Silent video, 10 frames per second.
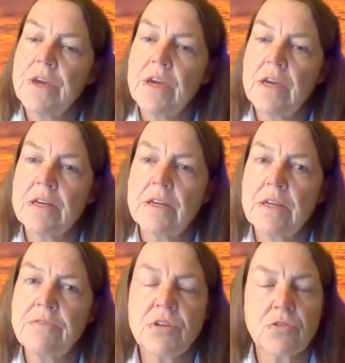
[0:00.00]
they
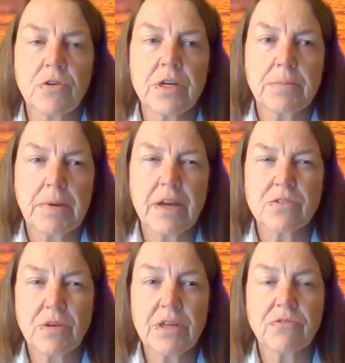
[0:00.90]
inventoried
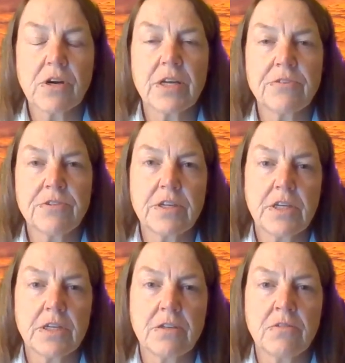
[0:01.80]
about
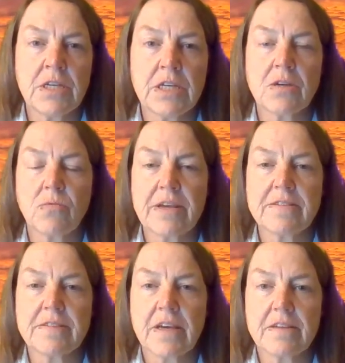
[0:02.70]
2,400 unique
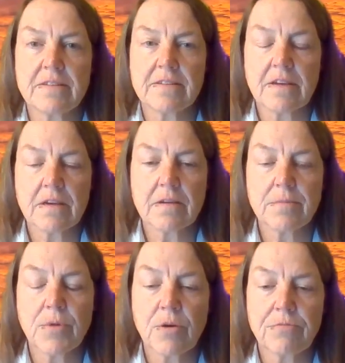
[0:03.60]
waste sites
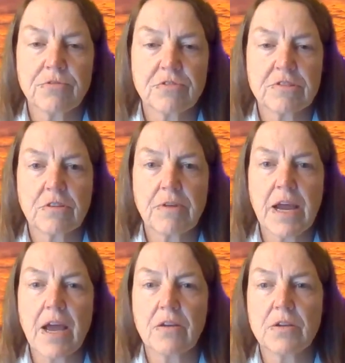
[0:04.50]
are just
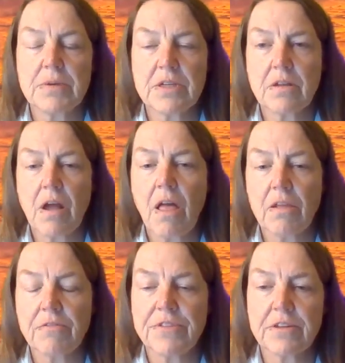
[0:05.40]
around, but
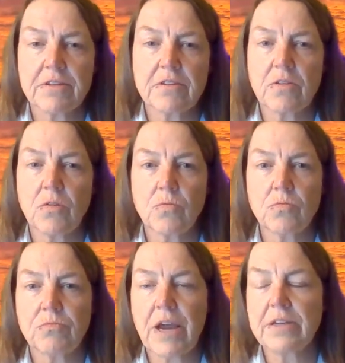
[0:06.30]
all of the
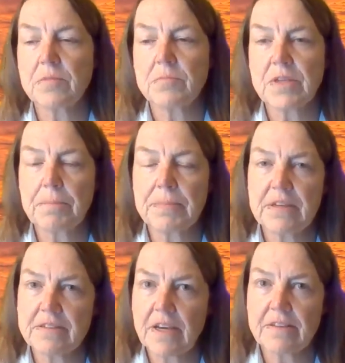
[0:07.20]
little random
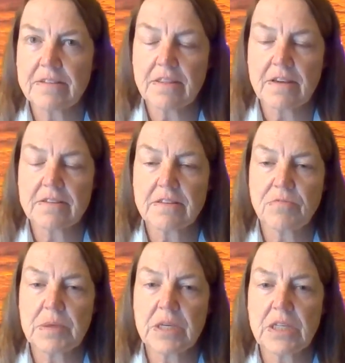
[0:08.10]
dumping sites and things
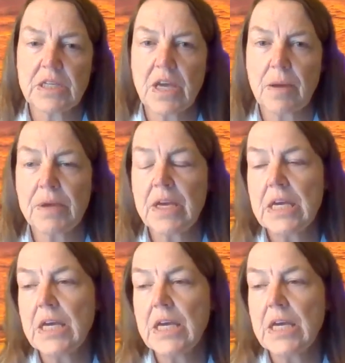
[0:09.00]
have been cleaned up.